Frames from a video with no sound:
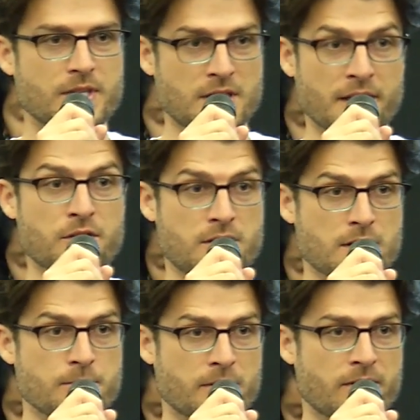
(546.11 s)
like the
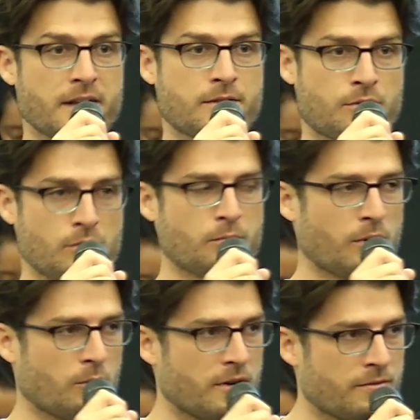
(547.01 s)
number, right?
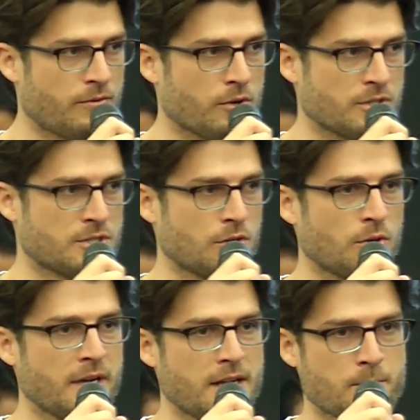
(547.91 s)
3.14.
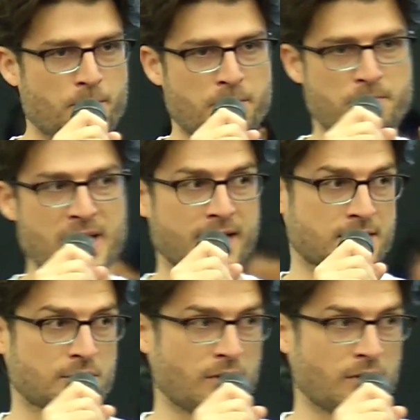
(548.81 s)
So that's the